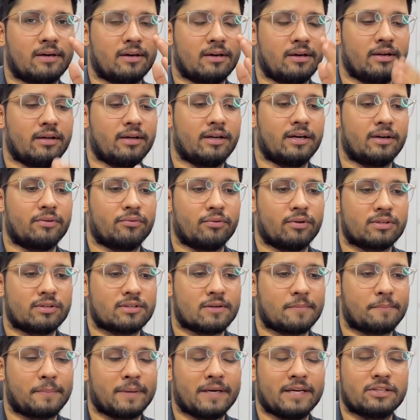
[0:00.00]
Earlier it was
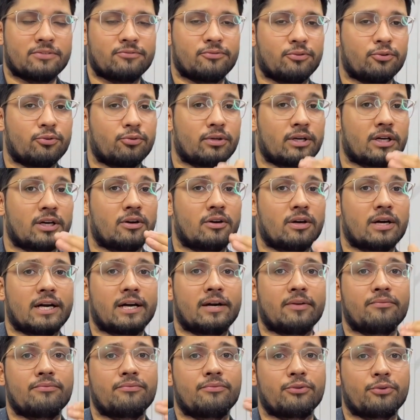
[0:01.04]
a page view. Now I
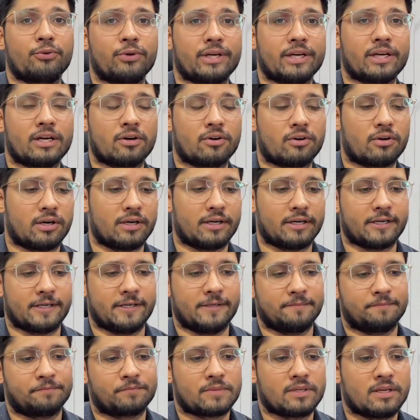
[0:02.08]
am viewing a
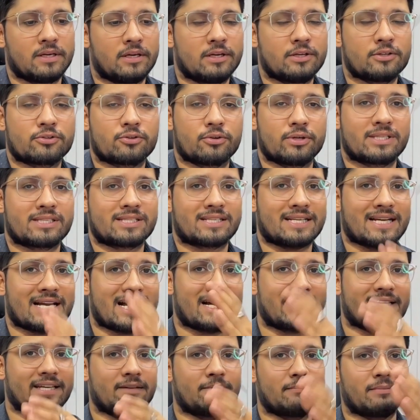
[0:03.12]
content. So it's
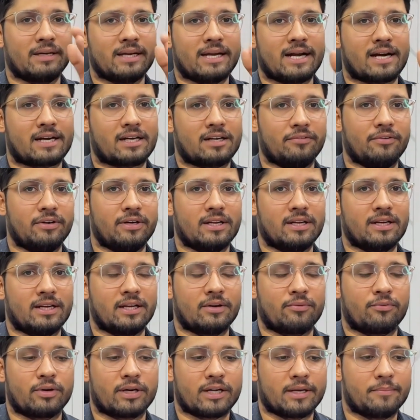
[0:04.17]
tracking my activity
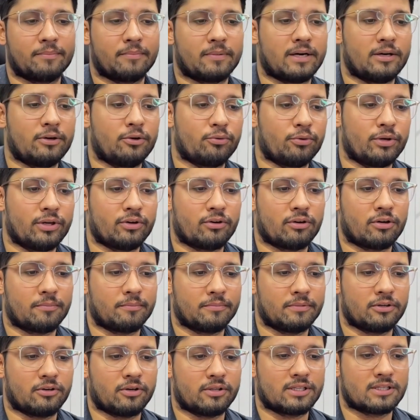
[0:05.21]
like what I'm doing
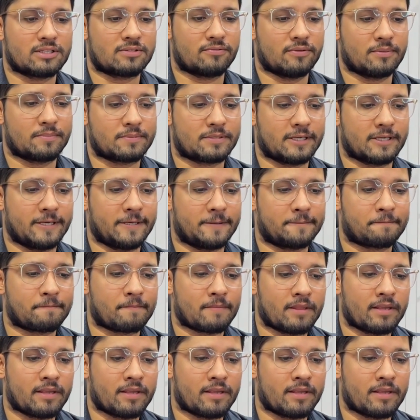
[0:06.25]
on this website.